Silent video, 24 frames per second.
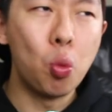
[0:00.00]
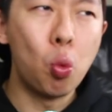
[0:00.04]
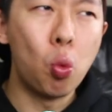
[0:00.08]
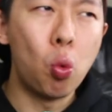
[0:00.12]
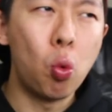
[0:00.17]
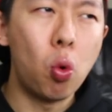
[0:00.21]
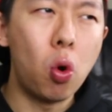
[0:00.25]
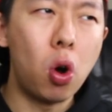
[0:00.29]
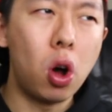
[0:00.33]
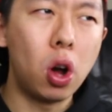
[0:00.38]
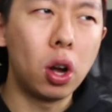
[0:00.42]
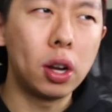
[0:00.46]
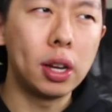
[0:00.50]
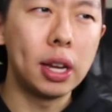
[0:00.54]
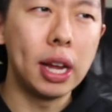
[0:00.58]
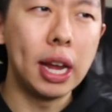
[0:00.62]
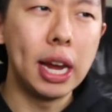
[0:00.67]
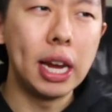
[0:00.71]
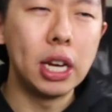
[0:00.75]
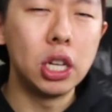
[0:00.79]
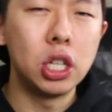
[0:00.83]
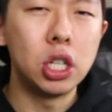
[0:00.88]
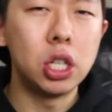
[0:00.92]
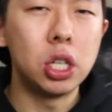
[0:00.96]

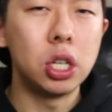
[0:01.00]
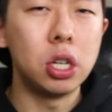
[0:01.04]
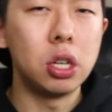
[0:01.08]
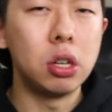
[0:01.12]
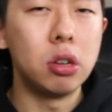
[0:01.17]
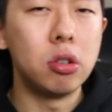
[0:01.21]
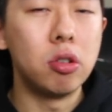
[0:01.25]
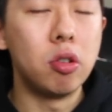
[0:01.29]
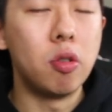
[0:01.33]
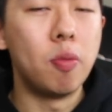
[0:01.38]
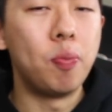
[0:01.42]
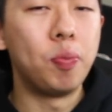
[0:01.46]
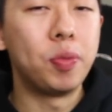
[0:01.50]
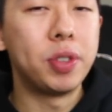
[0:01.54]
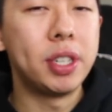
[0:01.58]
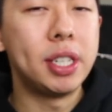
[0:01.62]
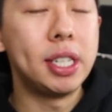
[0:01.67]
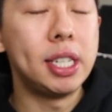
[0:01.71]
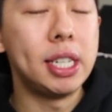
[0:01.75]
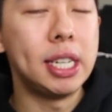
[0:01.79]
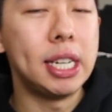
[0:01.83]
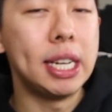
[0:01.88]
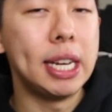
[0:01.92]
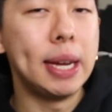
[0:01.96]
walking to
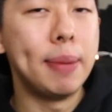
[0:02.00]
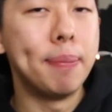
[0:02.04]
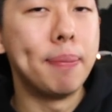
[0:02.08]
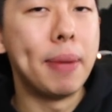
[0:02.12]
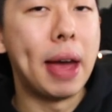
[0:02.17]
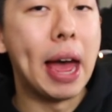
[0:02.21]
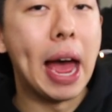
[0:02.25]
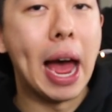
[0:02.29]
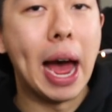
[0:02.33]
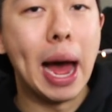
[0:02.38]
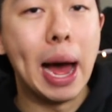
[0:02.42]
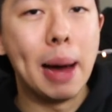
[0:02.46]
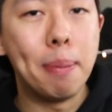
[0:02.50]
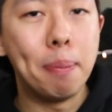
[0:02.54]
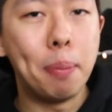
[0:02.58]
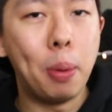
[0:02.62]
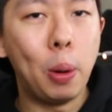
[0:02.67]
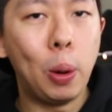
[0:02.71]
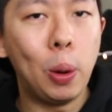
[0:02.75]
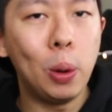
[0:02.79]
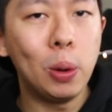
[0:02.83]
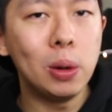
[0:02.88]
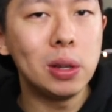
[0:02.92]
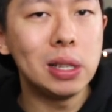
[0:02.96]
Team
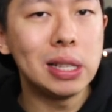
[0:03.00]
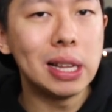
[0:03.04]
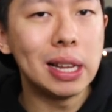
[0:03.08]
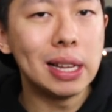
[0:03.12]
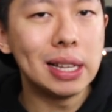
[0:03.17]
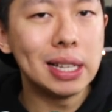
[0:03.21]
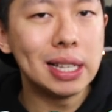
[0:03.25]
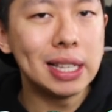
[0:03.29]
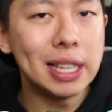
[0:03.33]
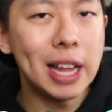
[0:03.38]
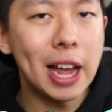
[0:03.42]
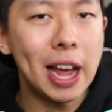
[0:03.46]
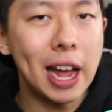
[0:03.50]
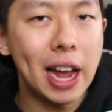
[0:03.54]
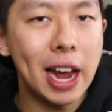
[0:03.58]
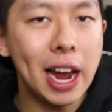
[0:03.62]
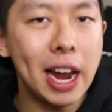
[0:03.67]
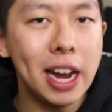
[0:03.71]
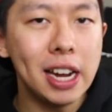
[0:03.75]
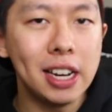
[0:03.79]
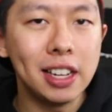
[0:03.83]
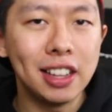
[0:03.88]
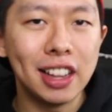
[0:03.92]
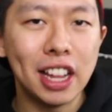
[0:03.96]
Apple's
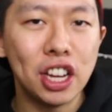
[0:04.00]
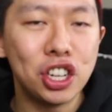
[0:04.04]
side.